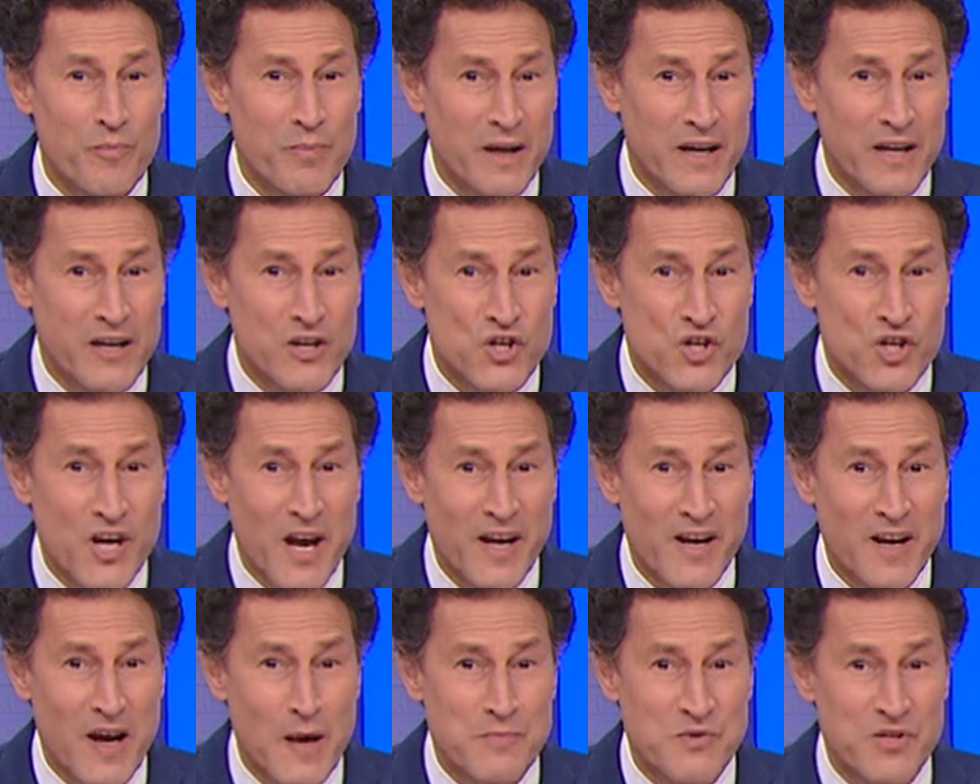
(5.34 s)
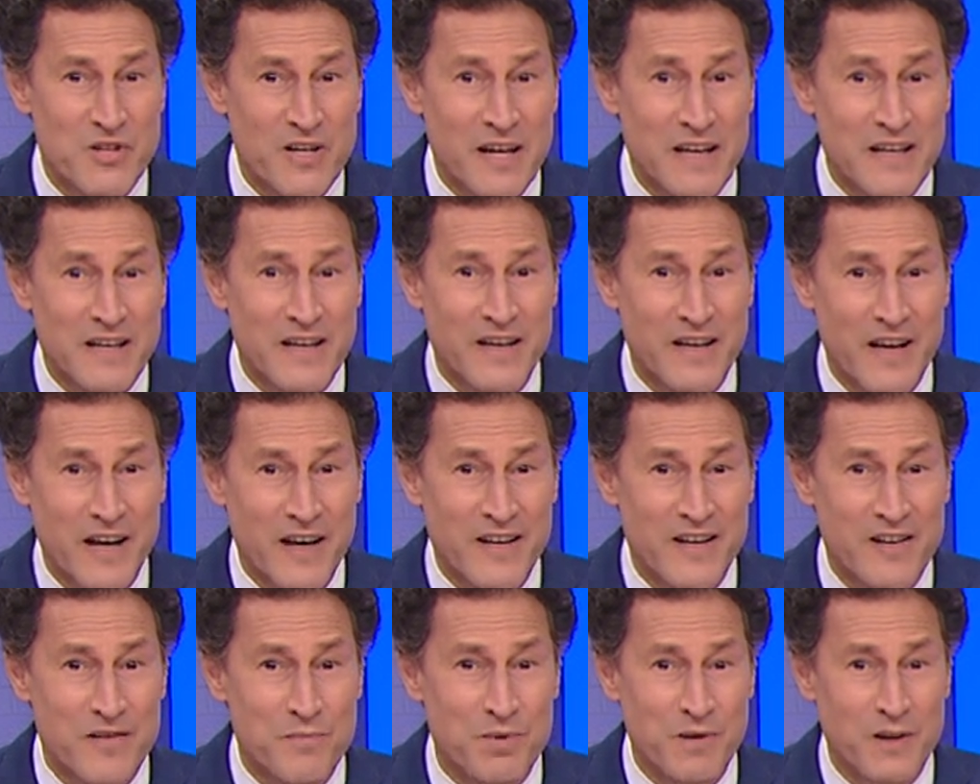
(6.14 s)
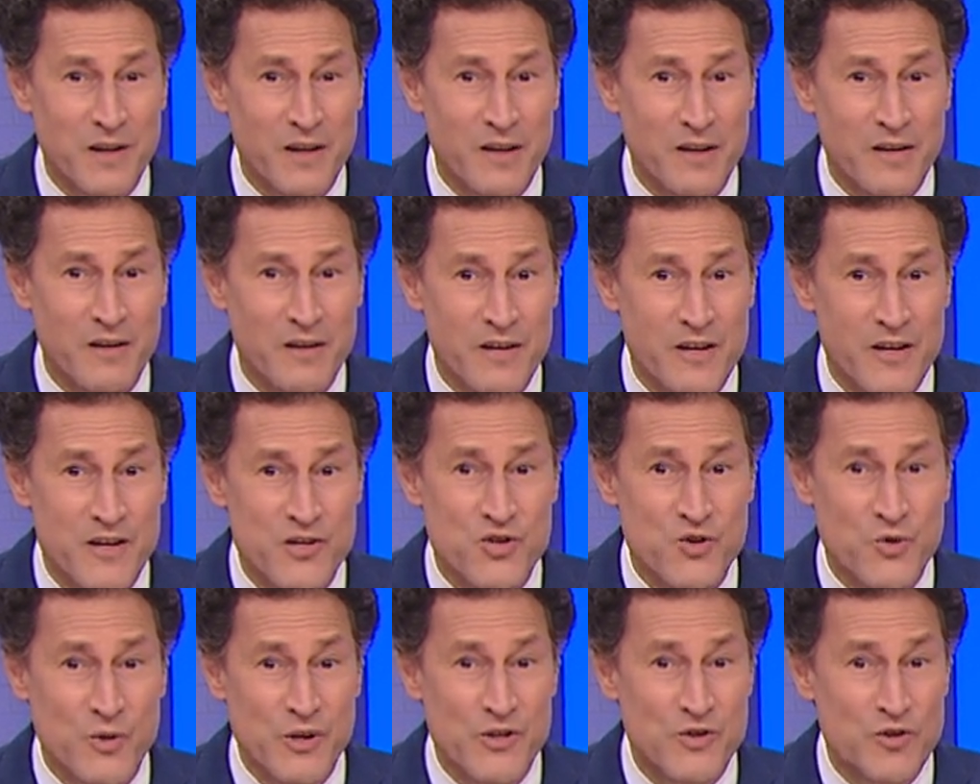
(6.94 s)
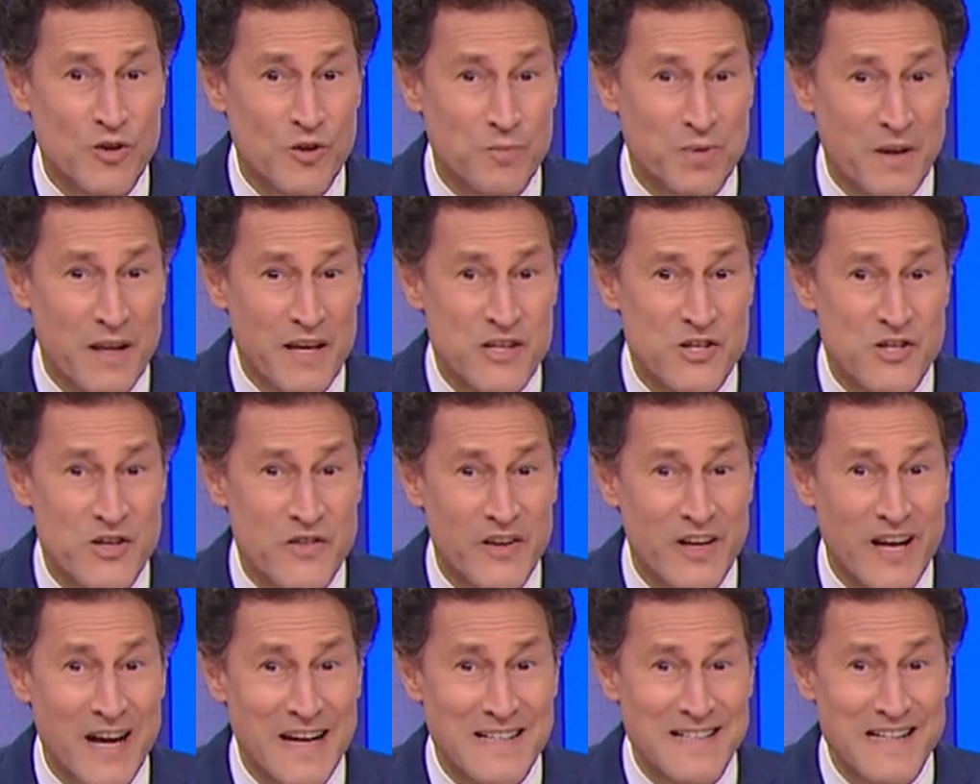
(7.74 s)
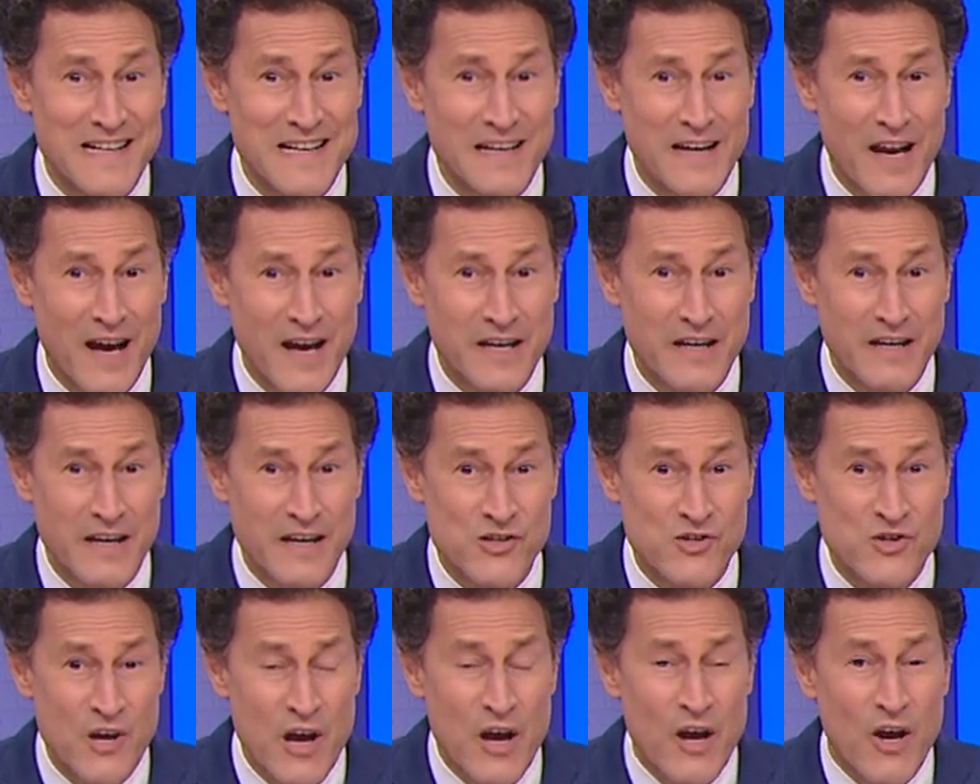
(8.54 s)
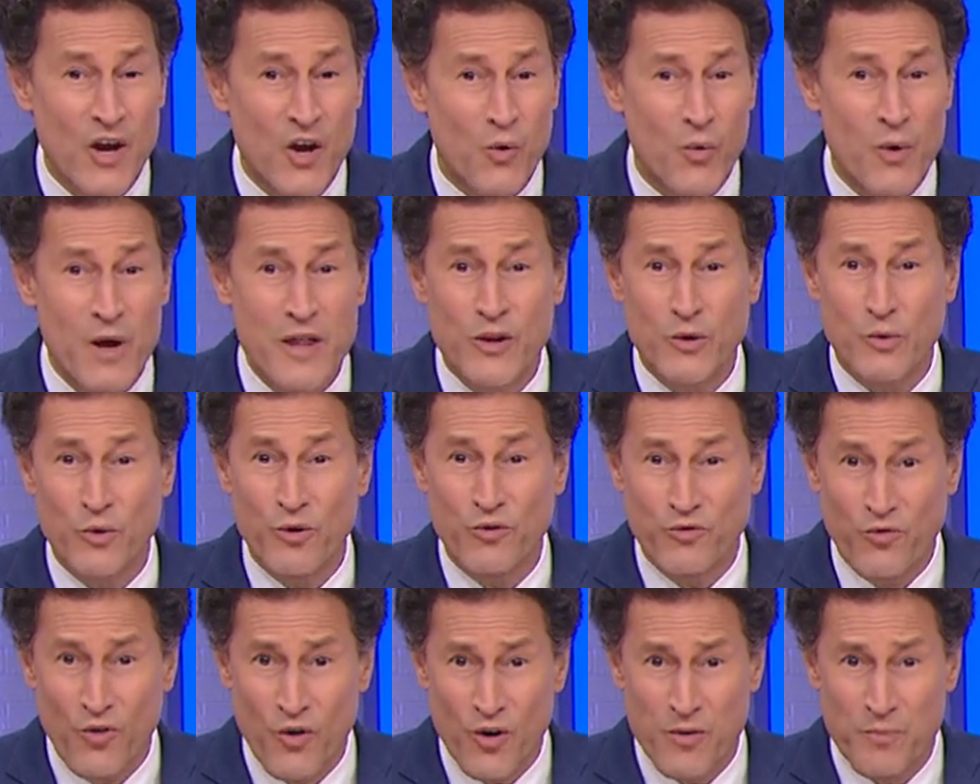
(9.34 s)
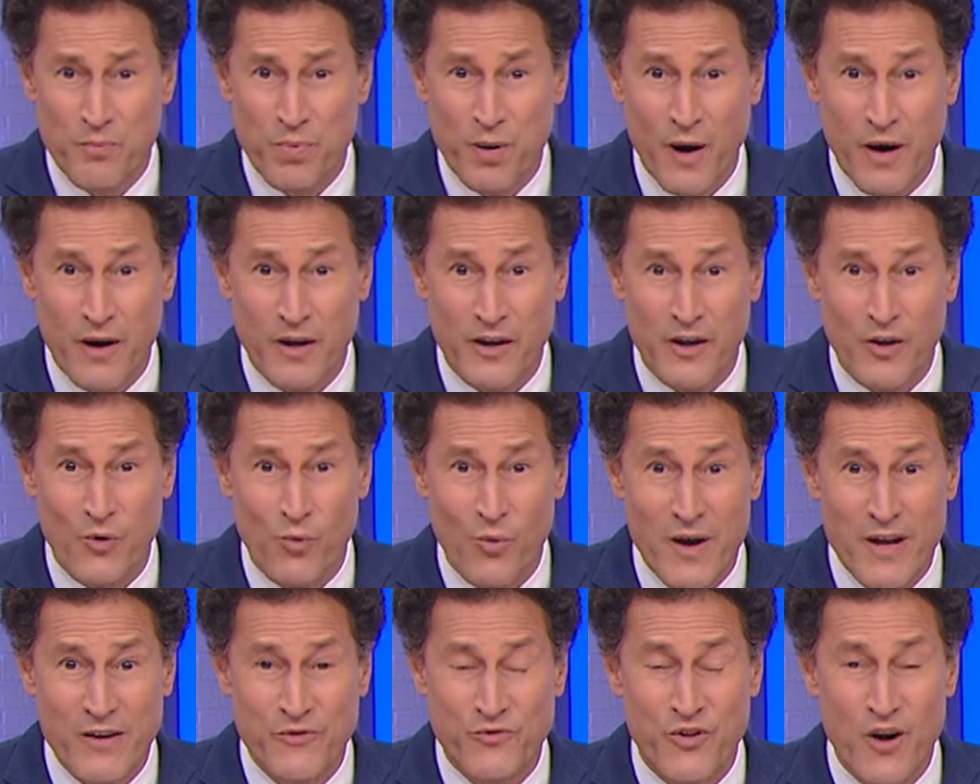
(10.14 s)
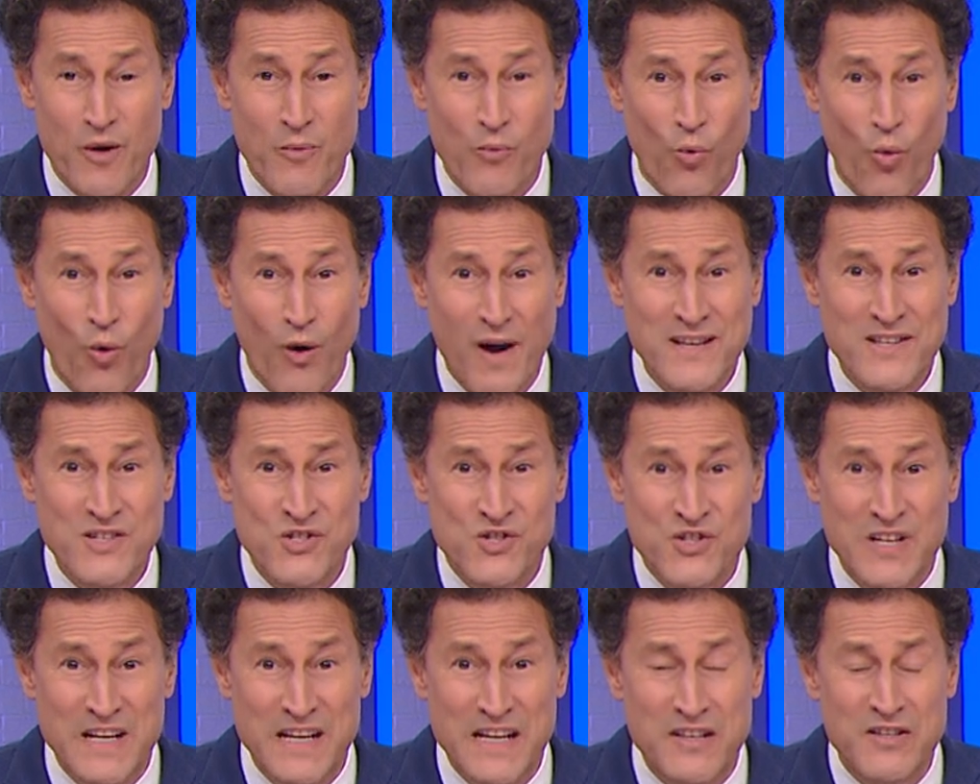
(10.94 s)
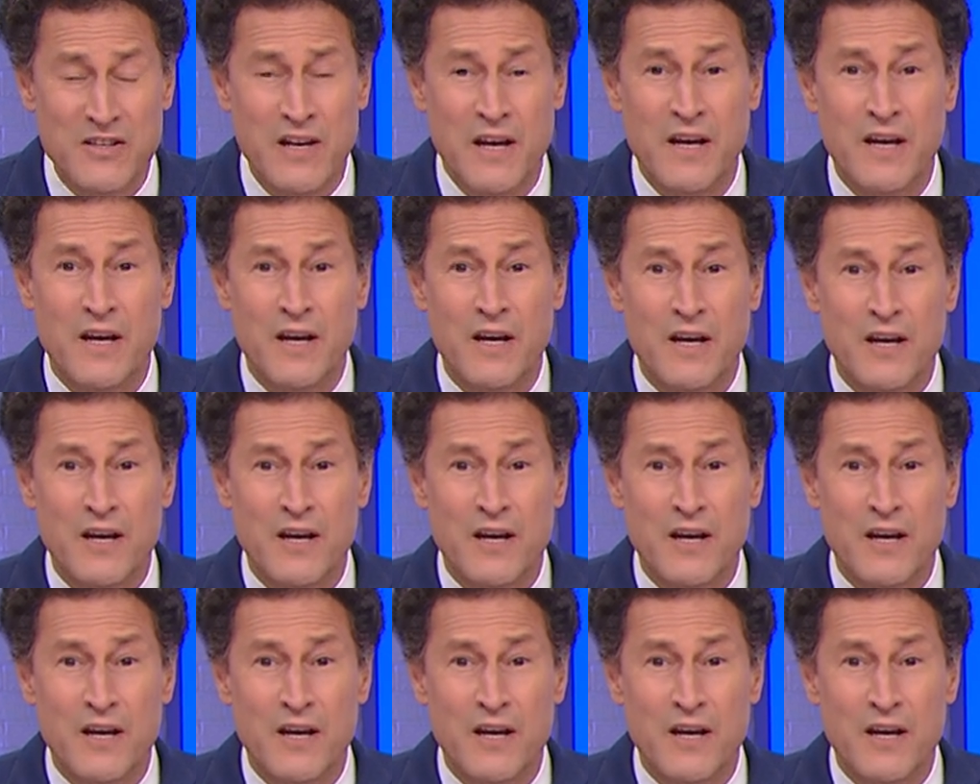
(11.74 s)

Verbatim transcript: biggest shakeups in Canadian political history took place in the 1990s when the Reform Party went from one seat